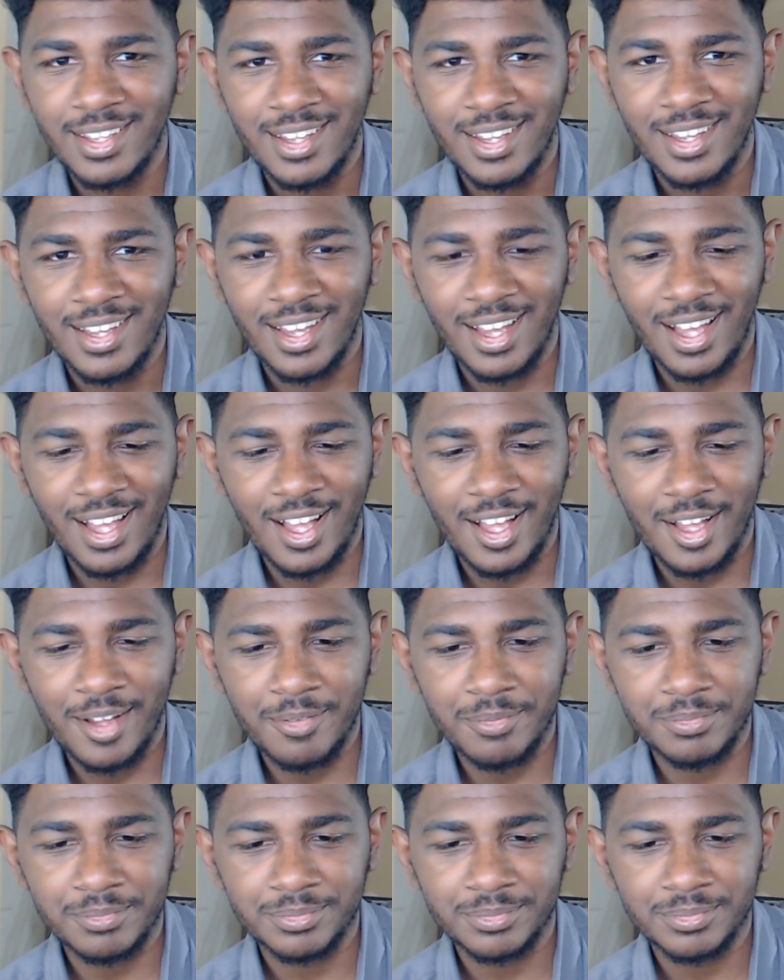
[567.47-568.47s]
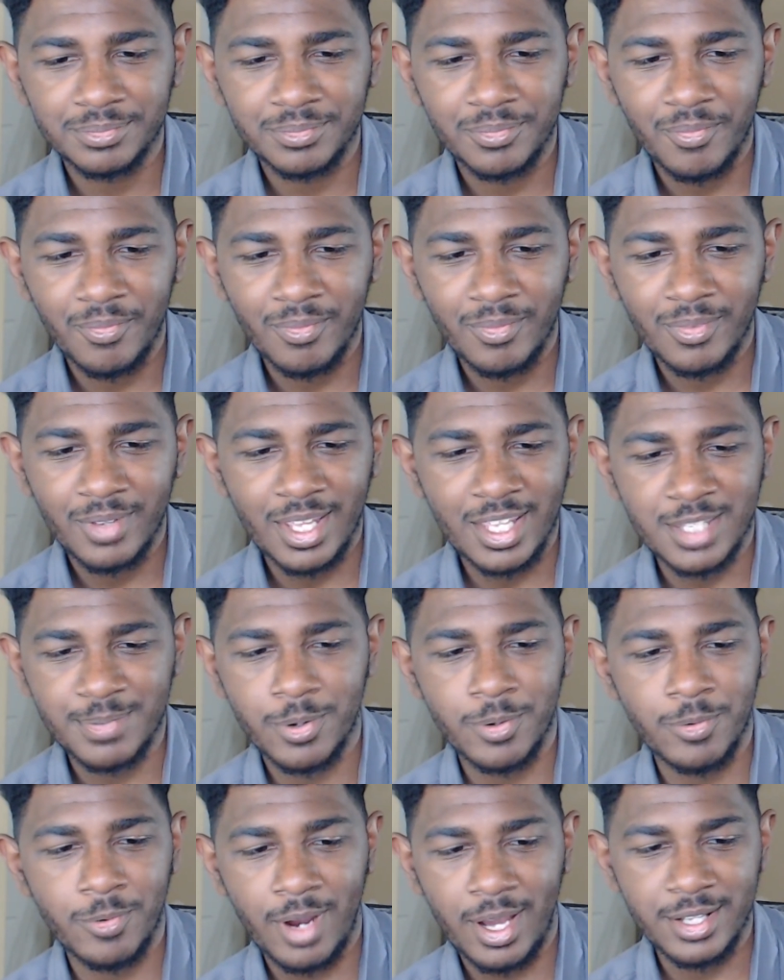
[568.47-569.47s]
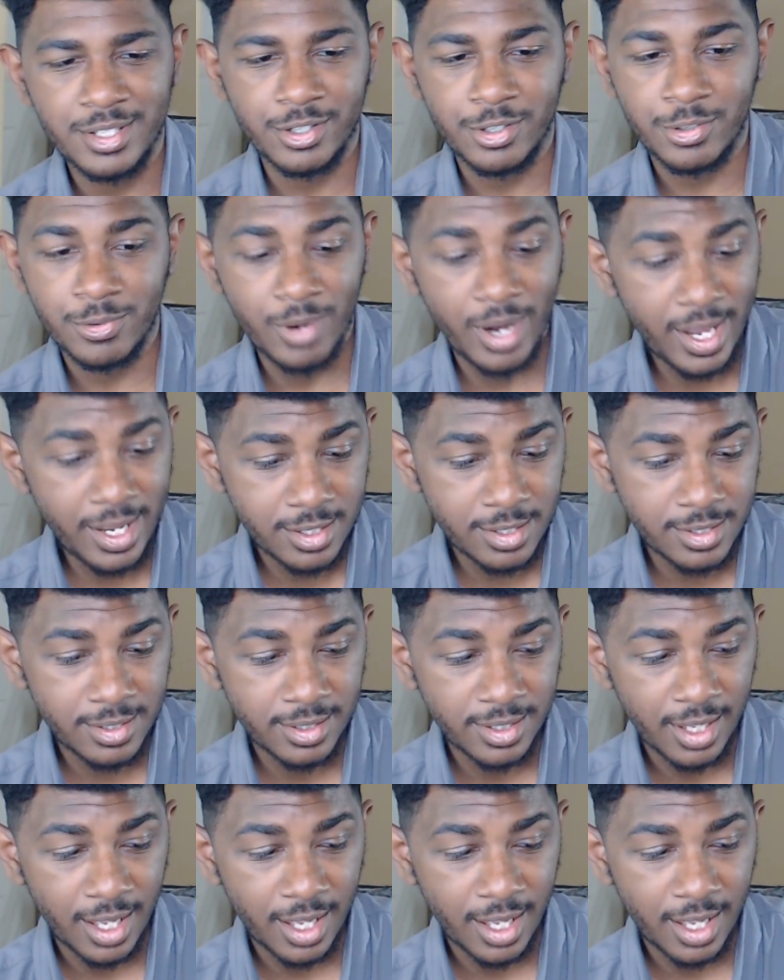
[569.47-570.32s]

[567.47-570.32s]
Entsport rods are great.